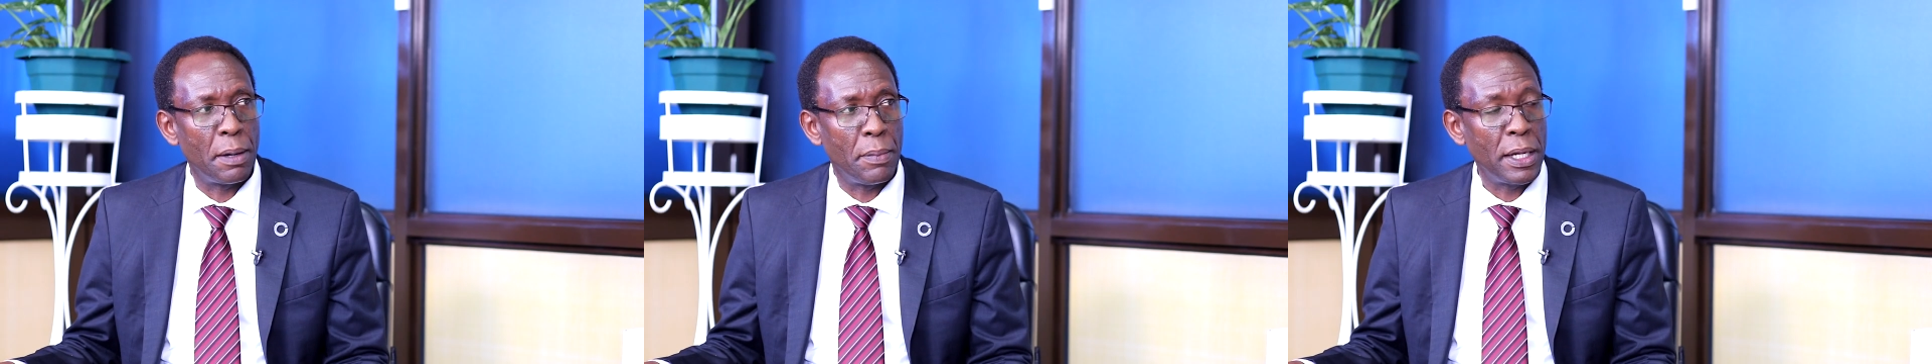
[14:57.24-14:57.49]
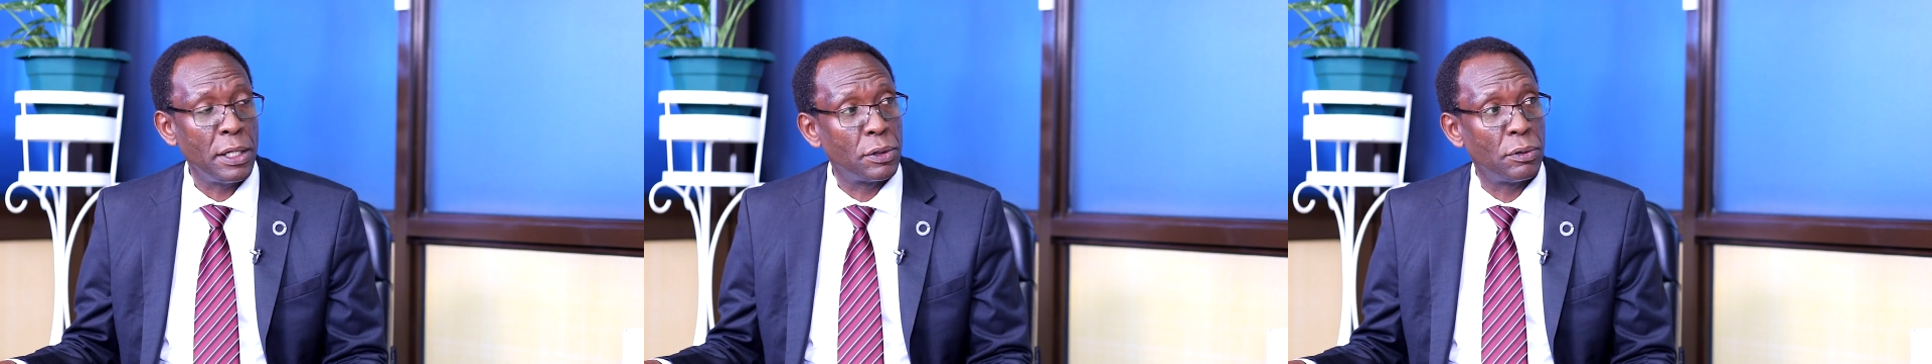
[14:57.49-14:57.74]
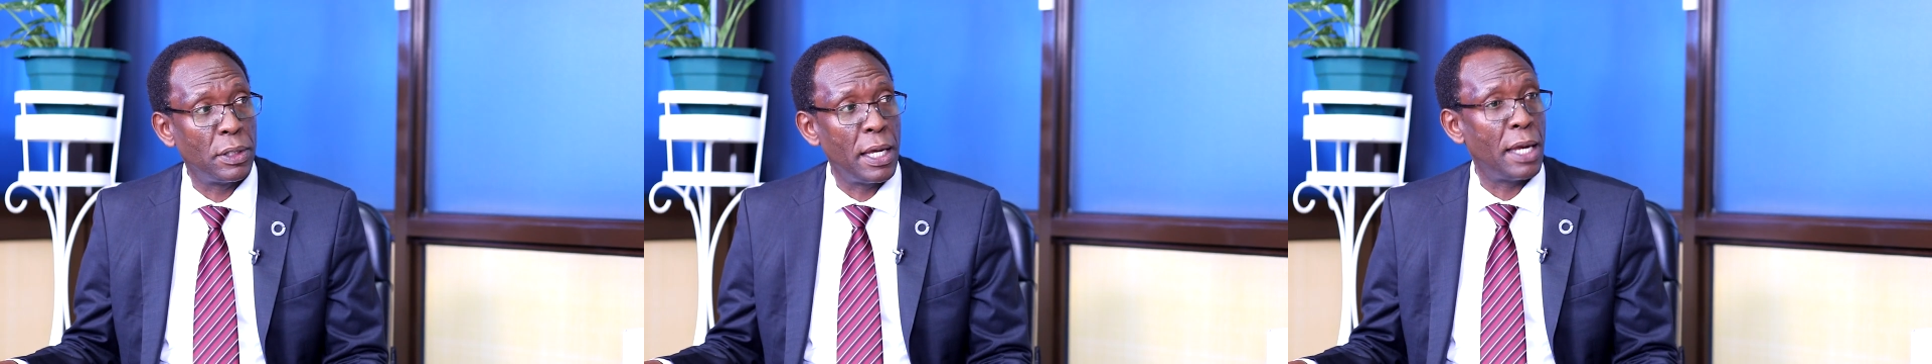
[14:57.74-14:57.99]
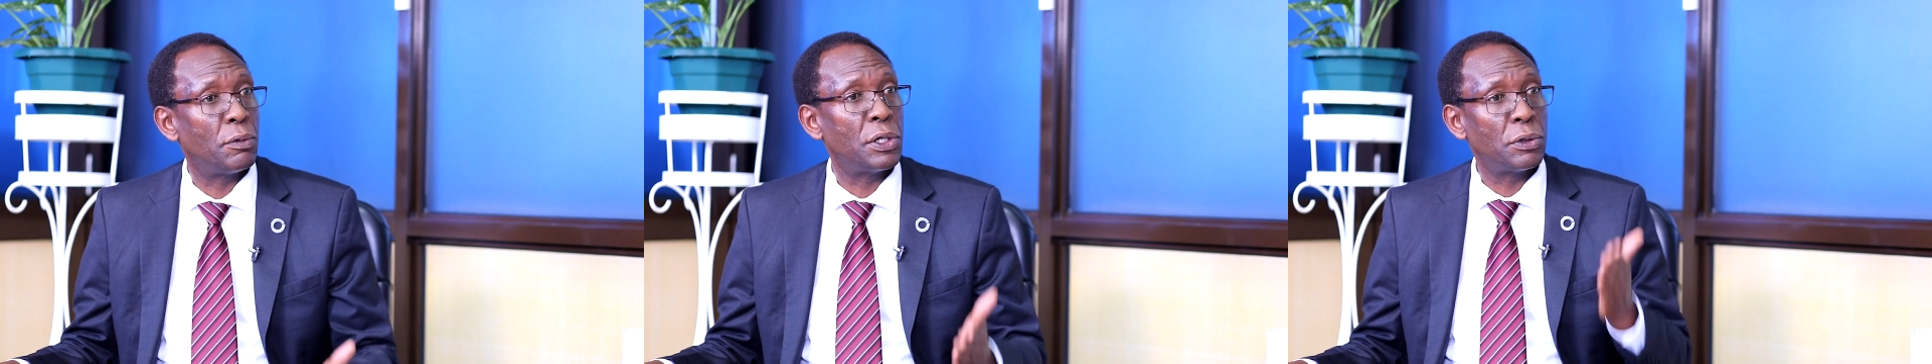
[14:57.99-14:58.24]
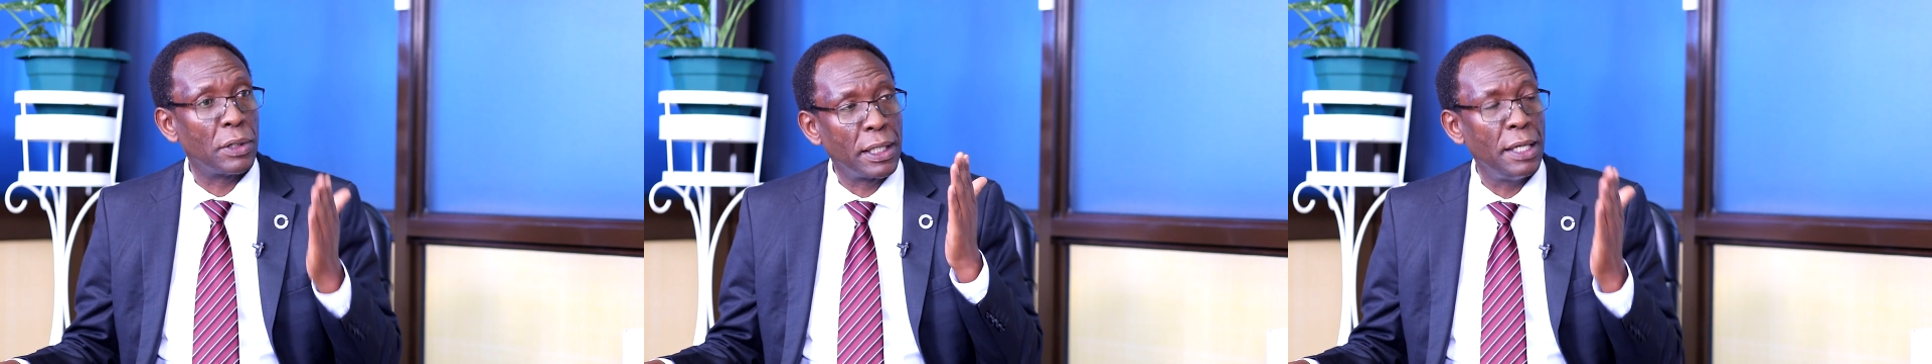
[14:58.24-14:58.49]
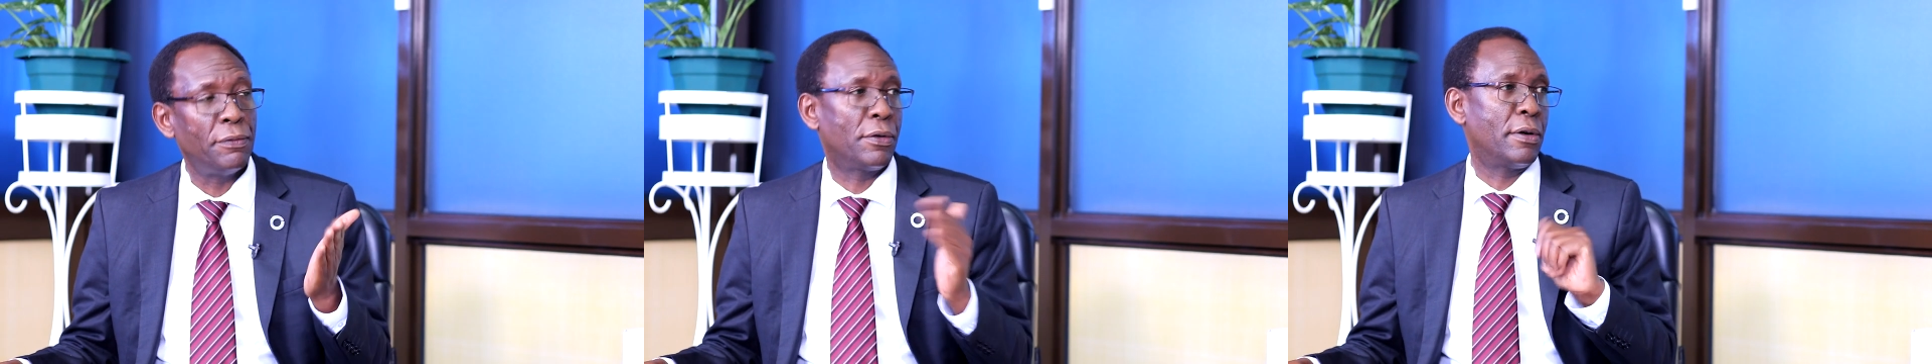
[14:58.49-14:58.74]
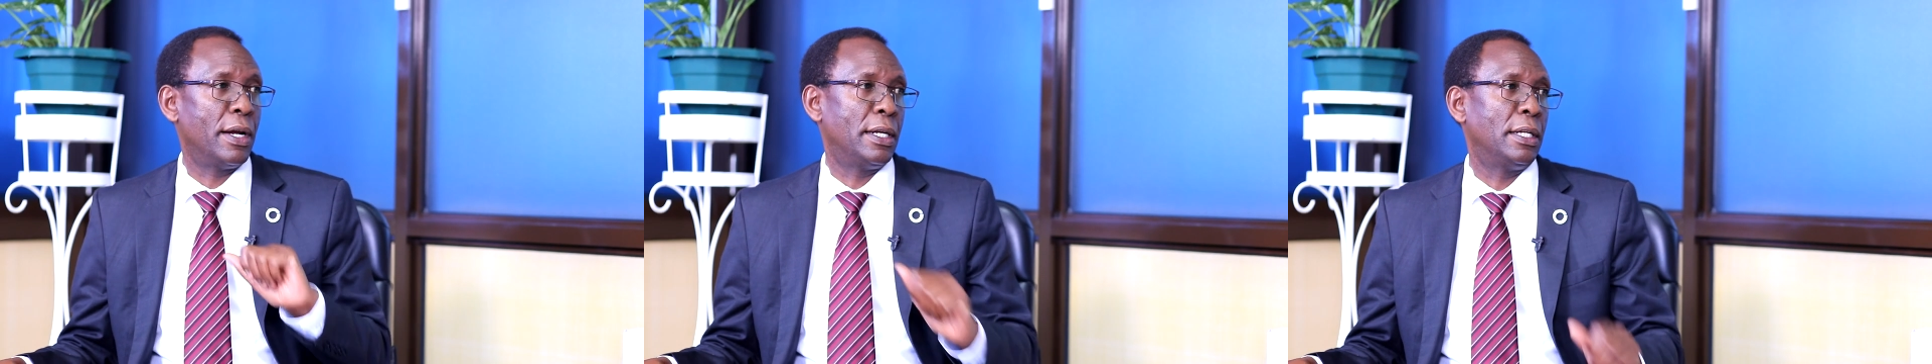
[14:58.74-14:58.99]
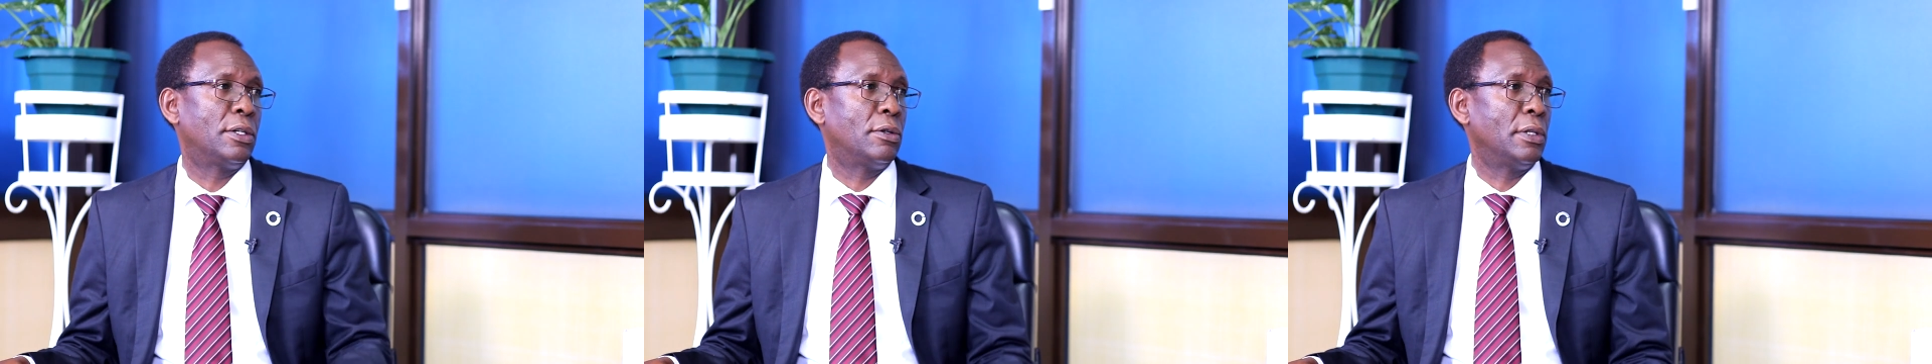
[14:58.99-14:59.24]
their money today, and we should give
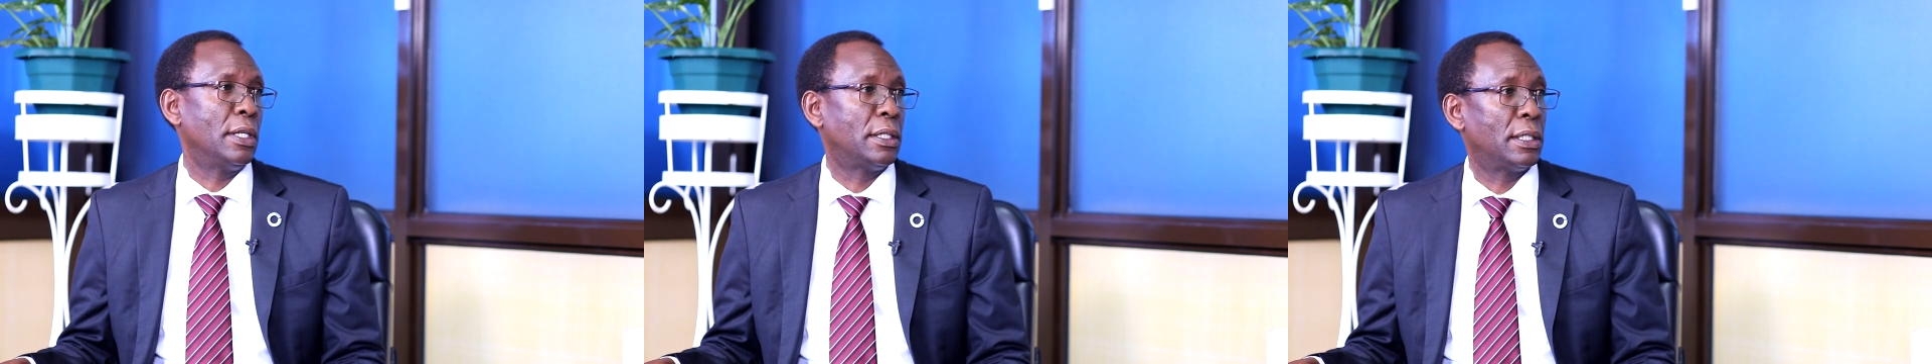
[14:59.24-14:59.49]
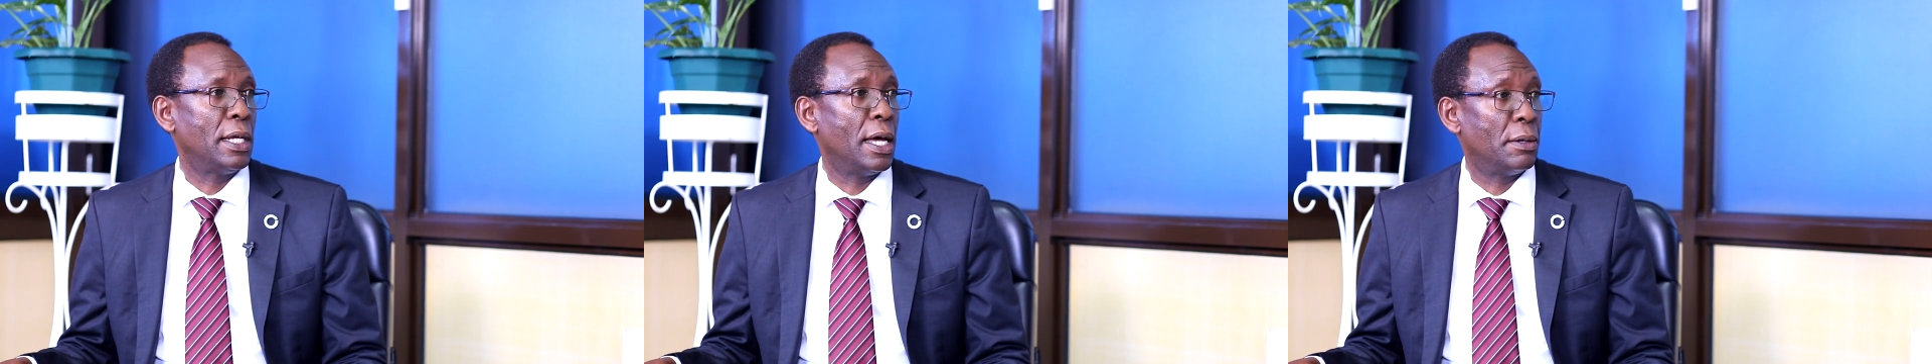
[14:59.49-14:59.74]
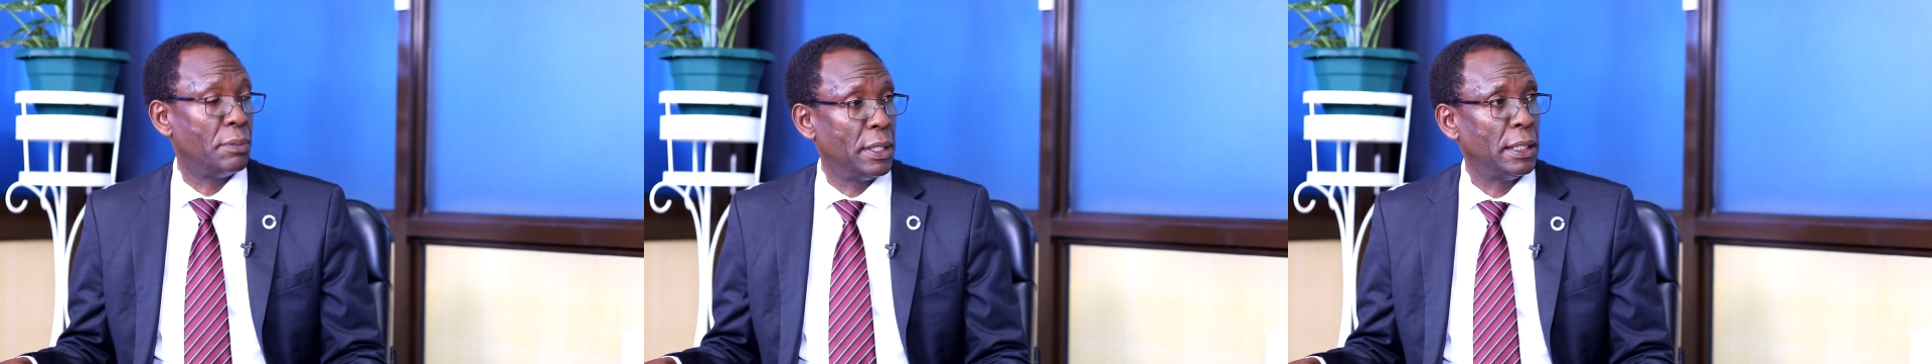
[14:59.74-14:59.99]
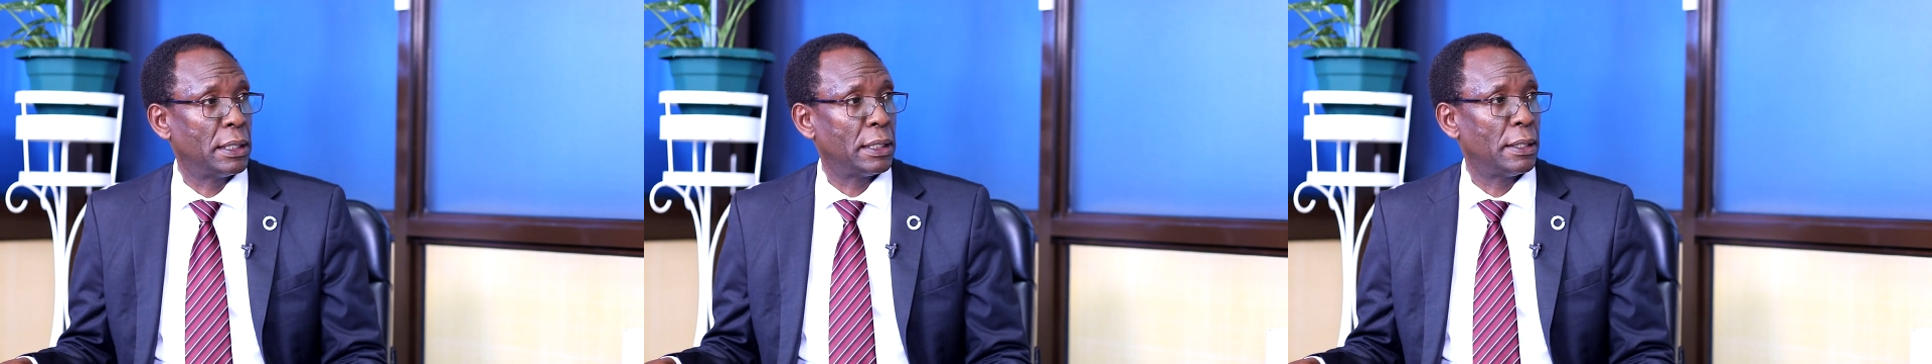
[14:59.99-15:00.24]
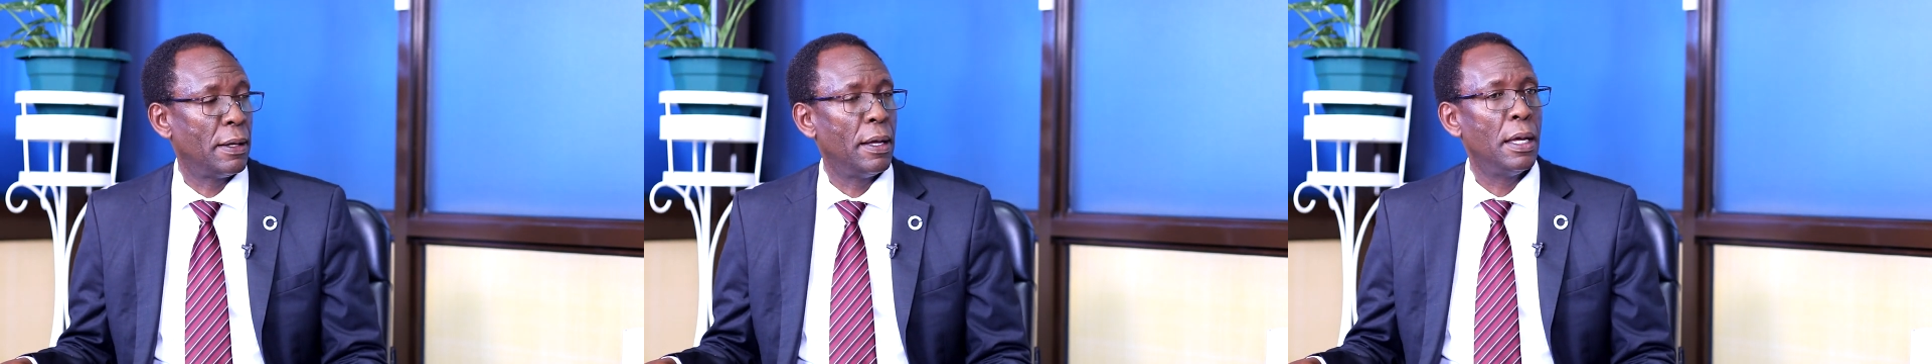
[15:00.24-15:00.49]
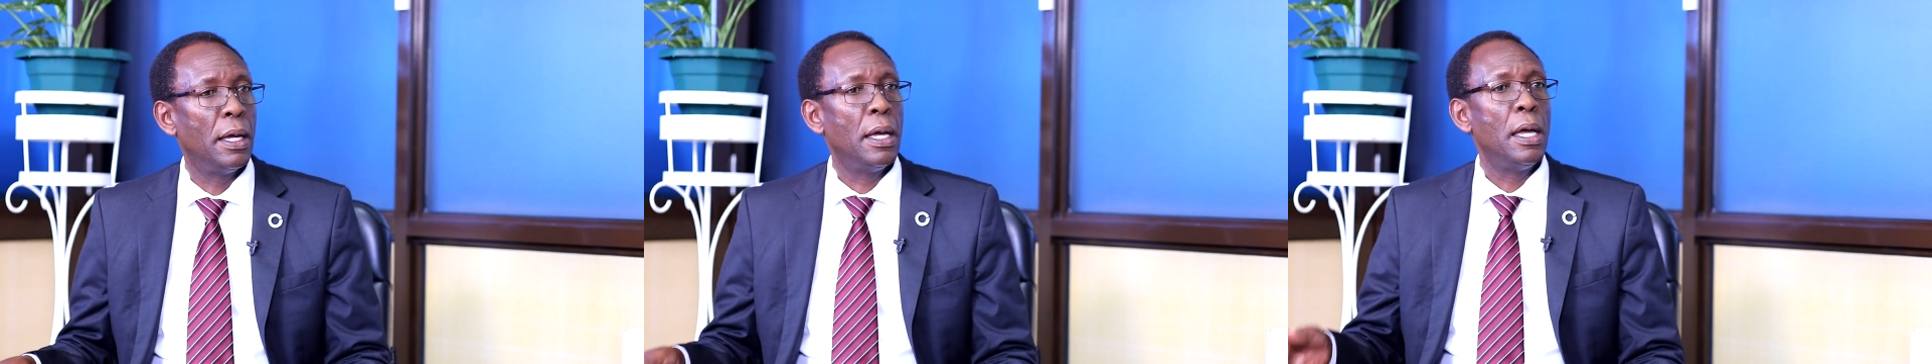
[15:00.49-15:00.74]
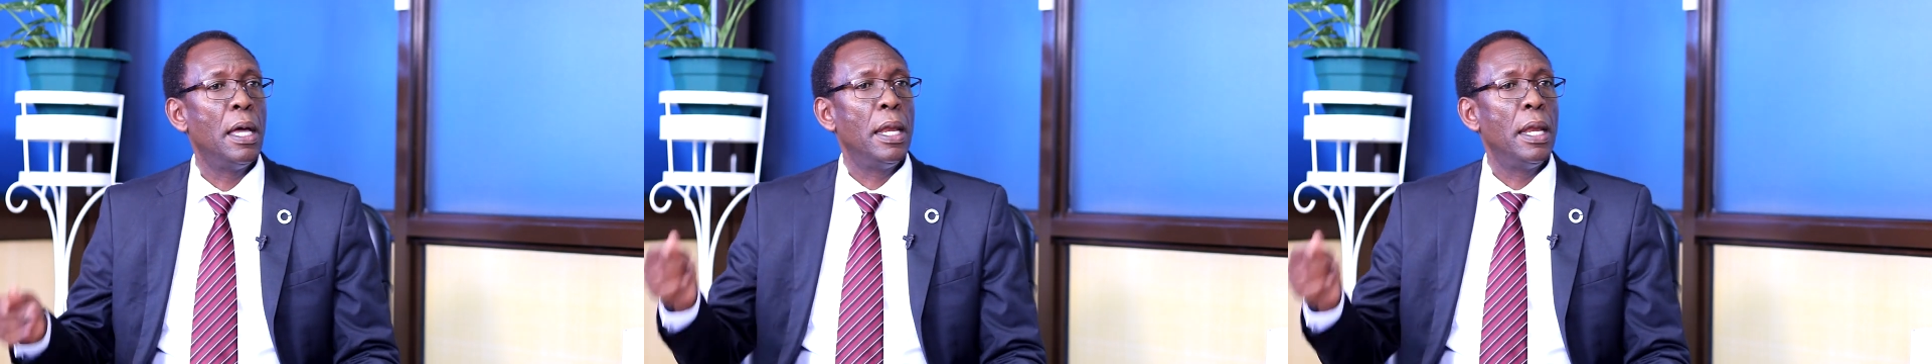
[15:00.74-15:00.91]
credit to the CRBs. All right.